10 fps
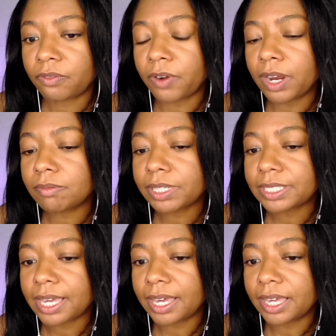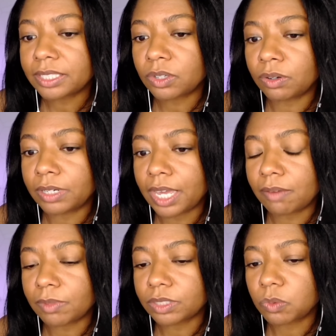frameless heads on
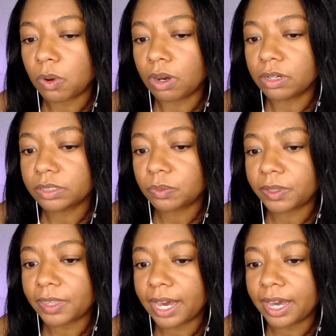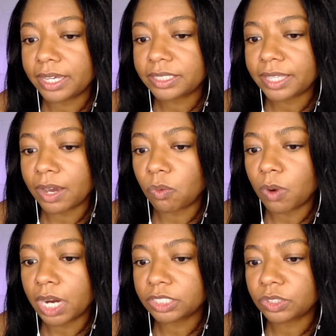nameless walls, with eyes that
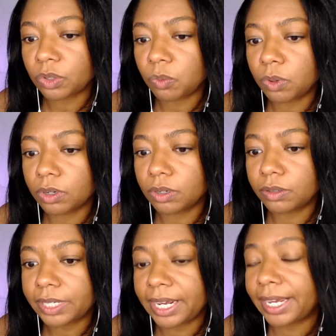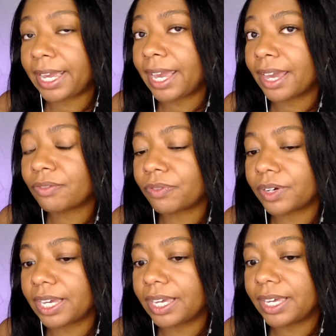watch the world and can't
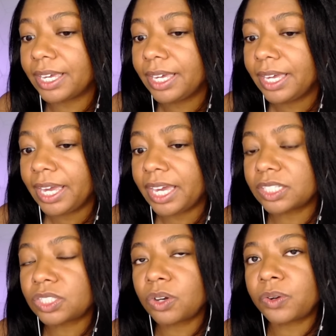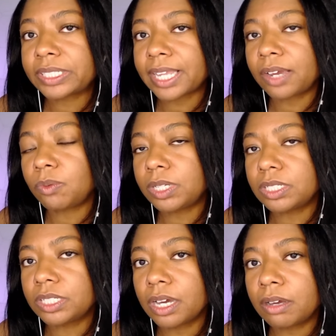forget." And so it's like we
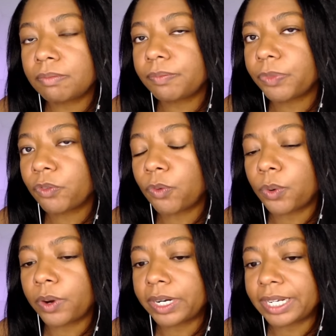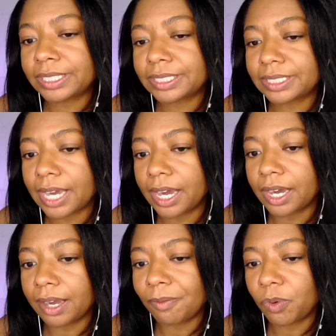jump forward into
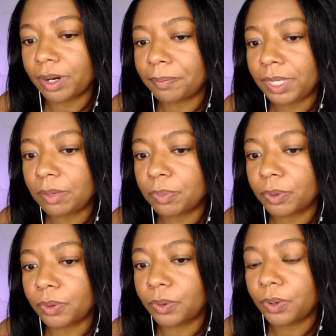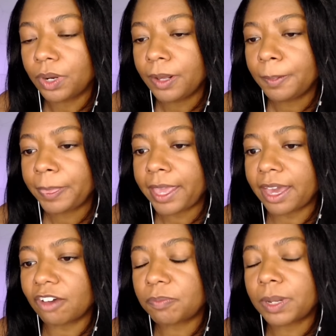time where people
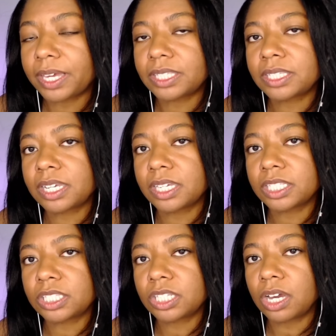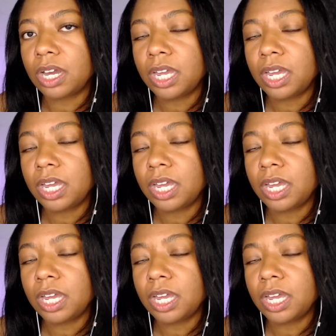have placed his